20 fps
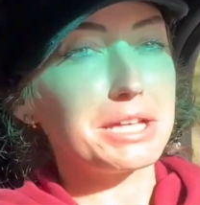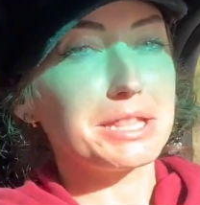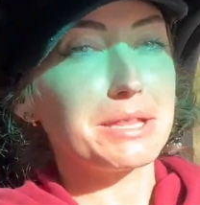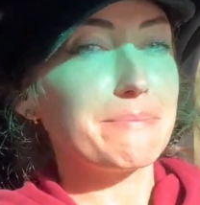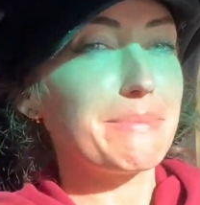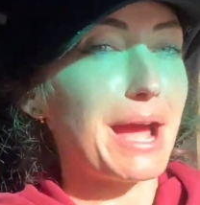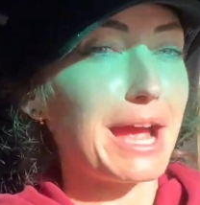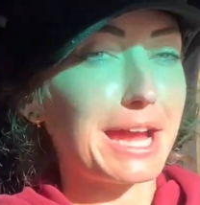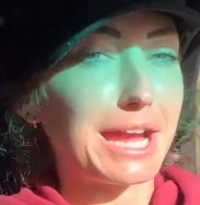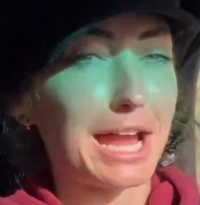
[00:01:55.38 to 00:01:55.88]
the
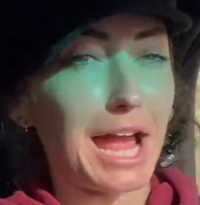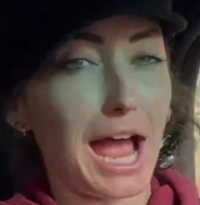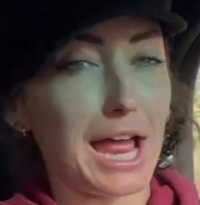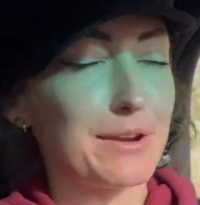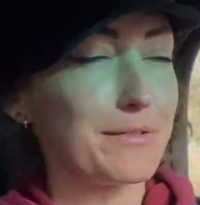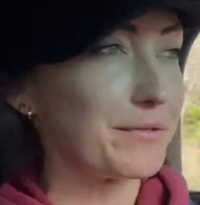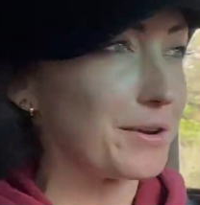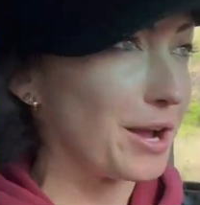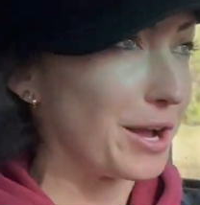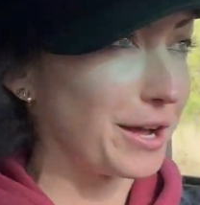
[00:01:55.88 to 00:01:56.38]
bank kind
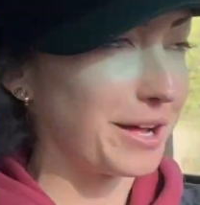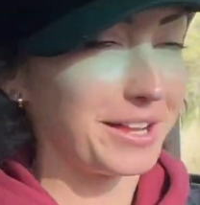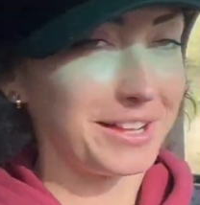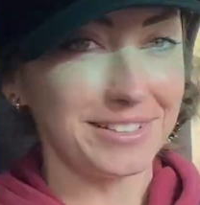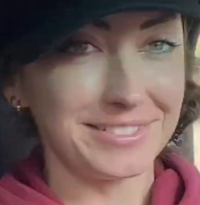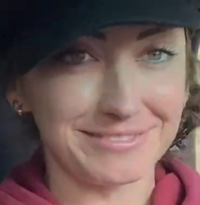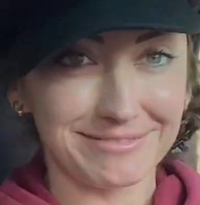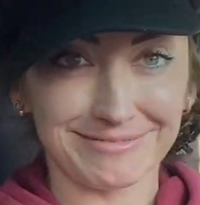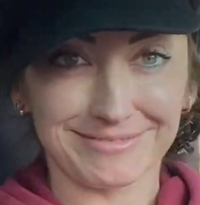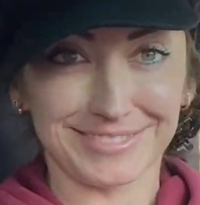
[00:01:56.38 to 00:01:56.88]
of girl,
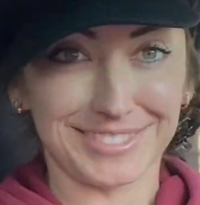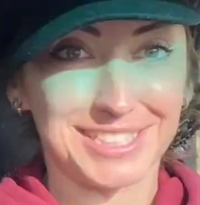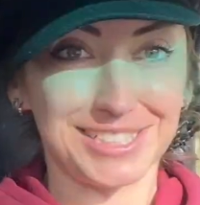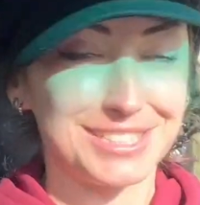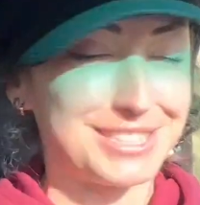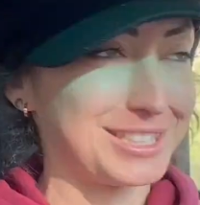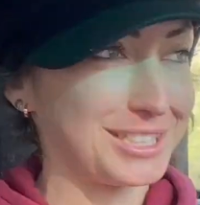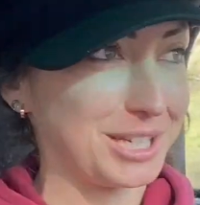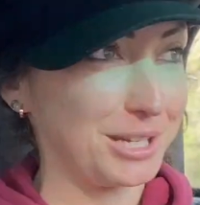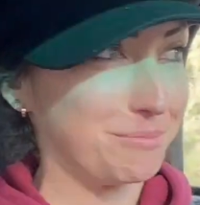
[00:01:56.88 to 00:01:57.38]
which
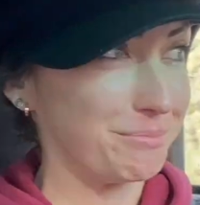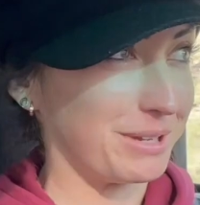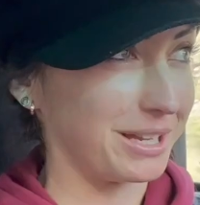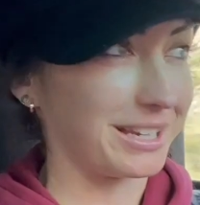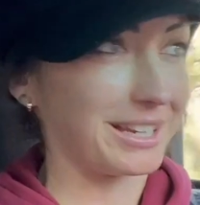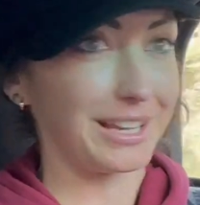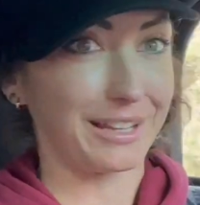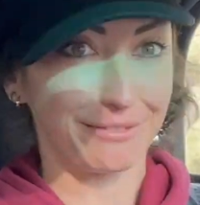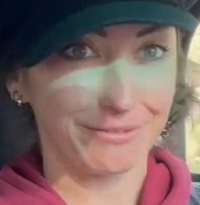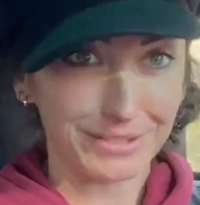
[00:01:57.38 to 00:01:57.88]
is stupid,
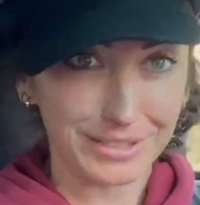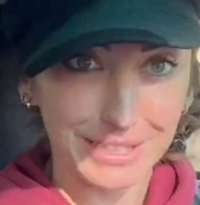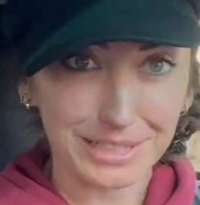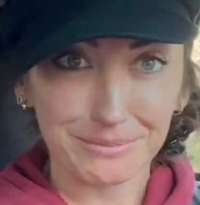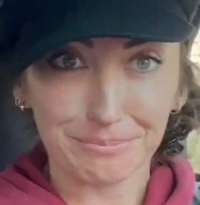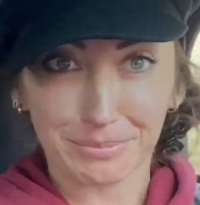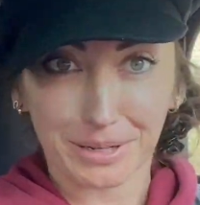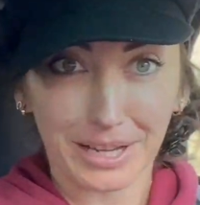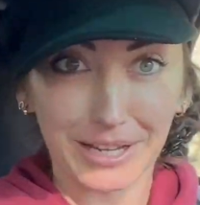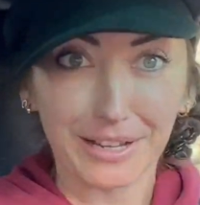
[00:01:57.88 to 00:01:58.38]
like
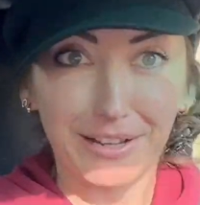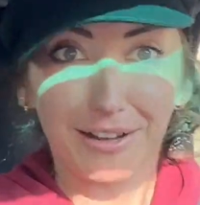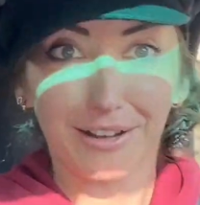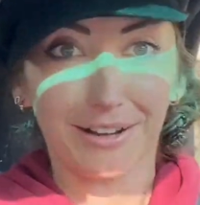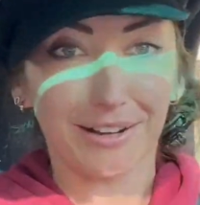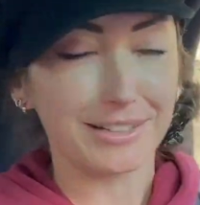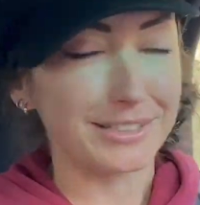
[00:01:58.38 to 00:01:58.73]
fucking buy a car,